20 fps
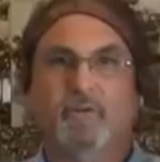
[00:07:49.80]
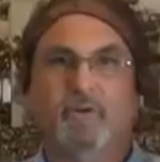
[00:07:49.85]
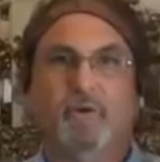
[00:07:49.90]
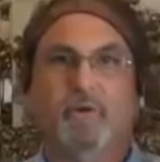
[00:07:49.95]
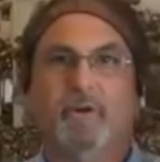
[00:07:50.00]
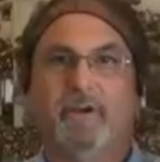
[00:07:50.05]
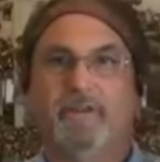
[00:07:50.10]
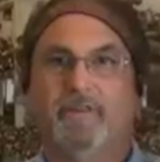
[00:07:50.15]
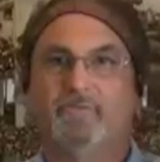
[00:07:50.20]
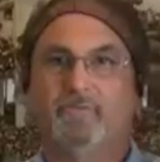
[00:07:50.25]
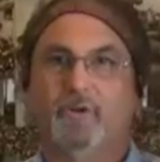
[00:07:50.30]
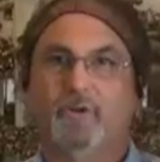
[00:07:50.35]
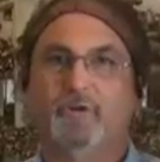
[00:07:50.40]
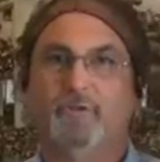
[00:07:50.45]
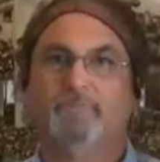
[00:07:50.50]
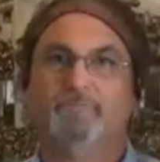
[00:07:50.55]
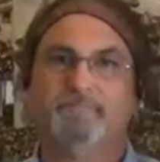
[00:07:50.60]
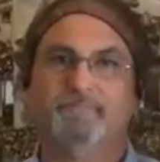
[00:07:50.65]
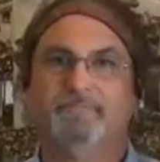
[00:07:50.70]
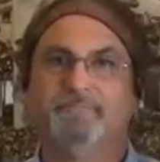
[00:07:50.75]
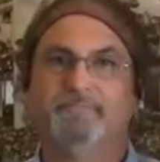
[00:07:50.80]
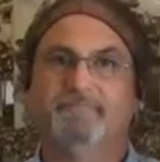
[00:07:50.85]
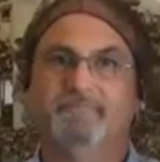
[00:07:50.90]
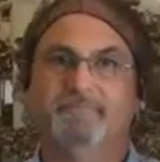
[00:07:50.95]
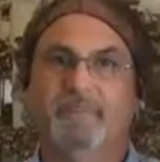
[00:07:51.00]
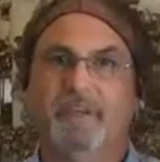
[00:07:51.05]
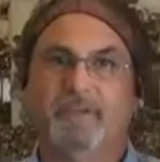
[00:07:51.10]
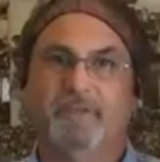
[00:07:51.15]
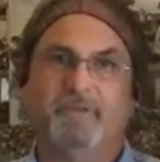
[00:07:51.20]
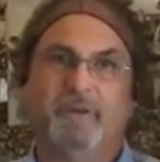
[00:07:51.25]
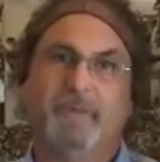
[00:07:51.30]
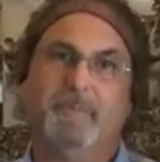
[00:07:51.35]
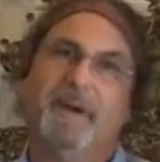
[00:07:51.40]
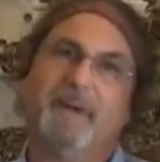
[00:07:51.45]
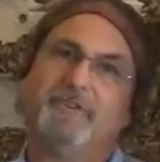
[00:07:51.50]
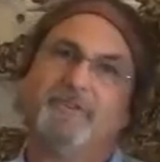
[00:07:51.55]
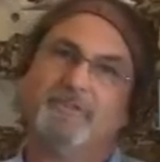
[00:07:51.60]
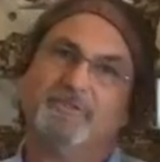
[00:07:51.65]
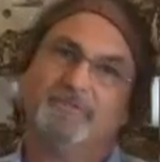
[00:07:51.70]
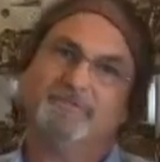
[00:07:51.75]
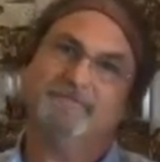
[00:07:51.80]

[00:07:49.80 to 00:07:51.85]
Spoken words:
Growing Room. Thank you very much.